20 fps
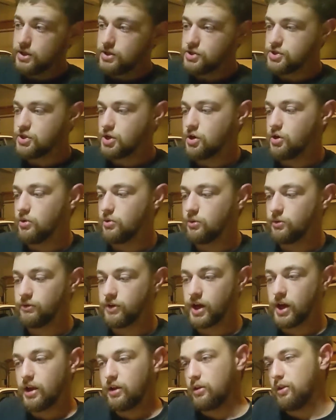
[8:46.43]
So we've
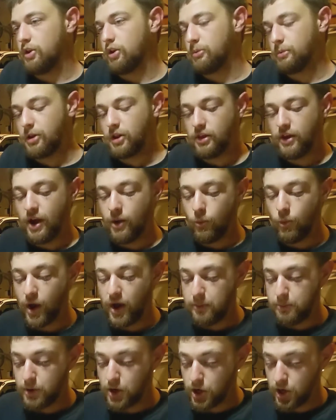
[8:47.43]
got a little bit of that
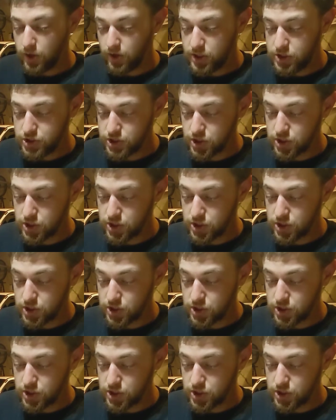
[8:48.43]
white polish,